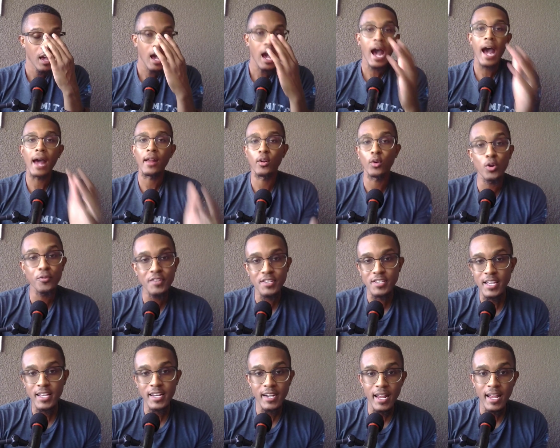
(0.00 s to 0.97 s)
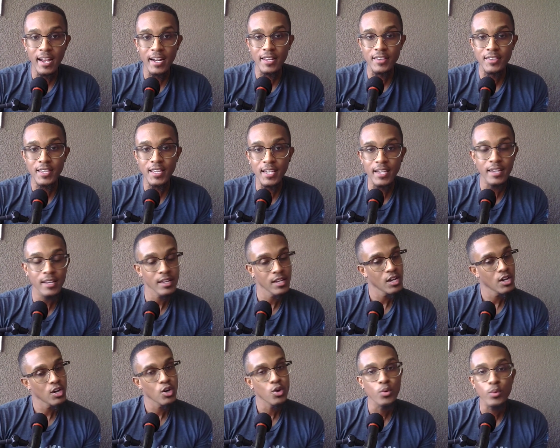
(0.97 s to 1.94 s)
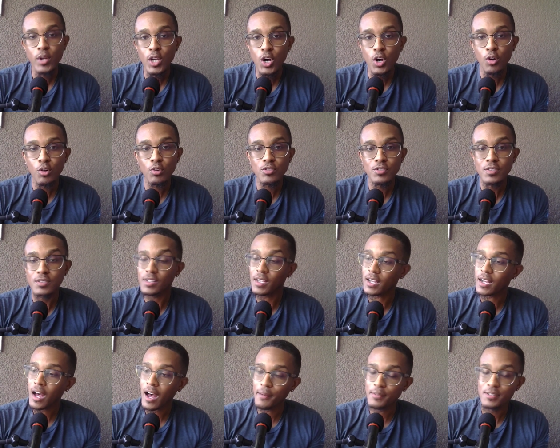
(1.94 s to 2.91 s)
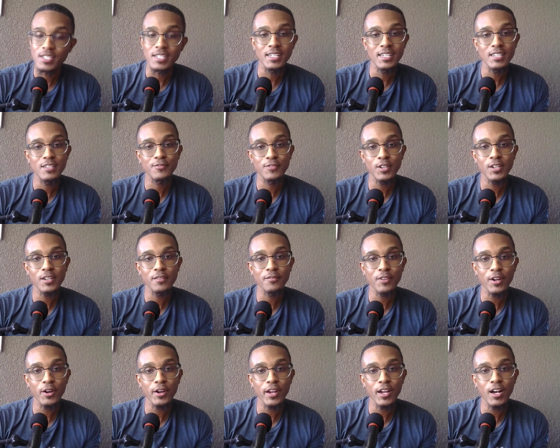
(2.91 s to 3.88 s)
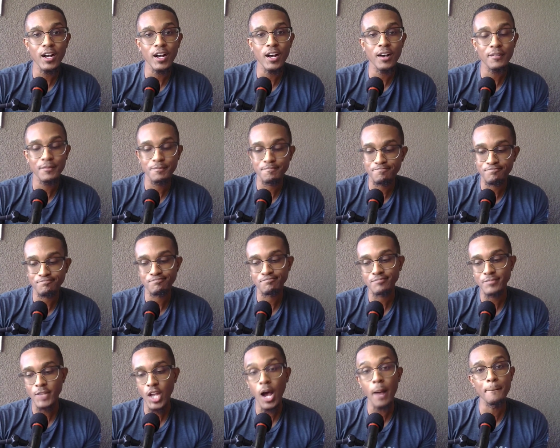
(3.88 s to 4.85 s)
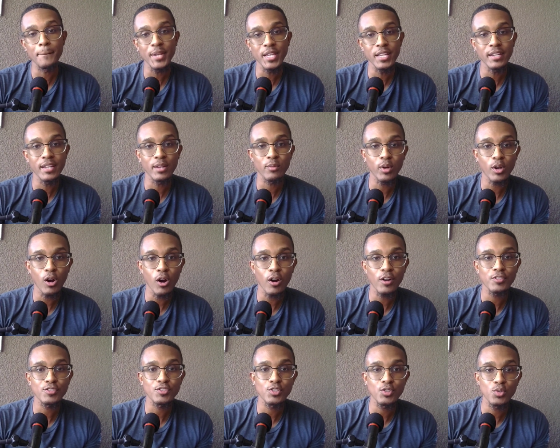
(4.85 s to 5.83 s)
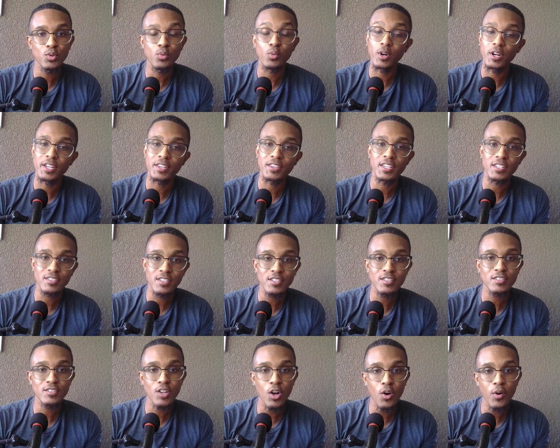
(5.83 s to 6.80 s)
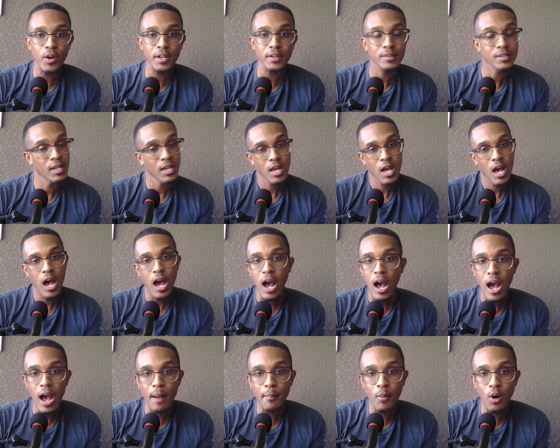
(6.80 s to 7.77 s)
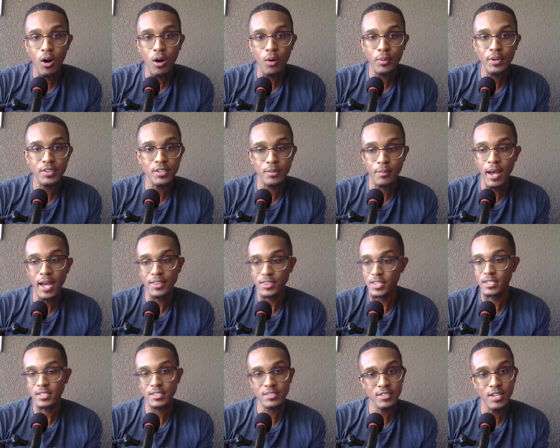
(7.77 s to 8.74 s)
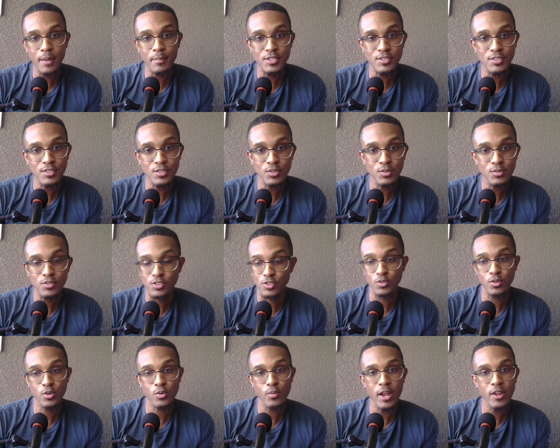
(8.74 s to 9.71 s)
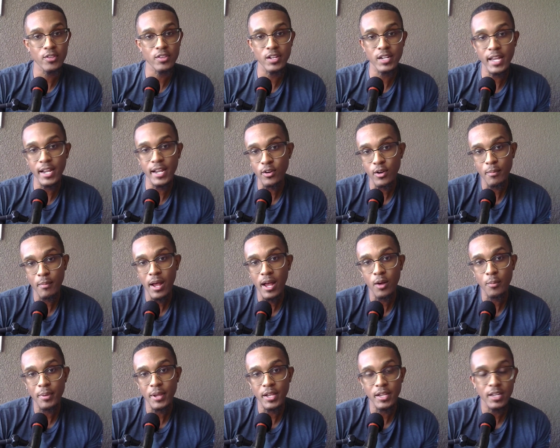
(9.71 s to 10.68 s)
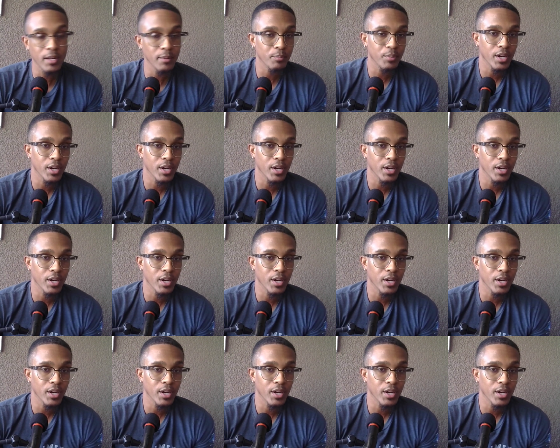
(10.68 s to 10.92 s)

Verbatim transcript: I don't know if he's hinting at anything. Who knows? Obviously, he's feeling very uh, upbeat in regards to where he thinks this is going. I'm all with them. I think it's coming soon, sooner rather than later, in my opinion.